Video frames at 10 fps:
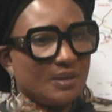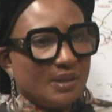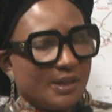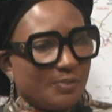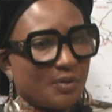
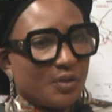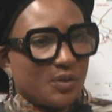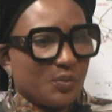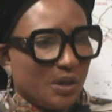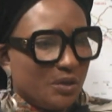is because
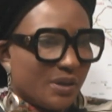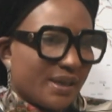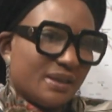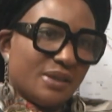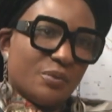we look
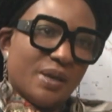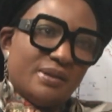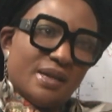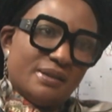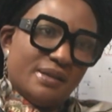at the way
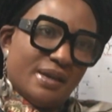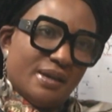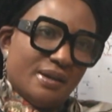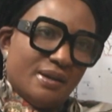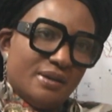that they are,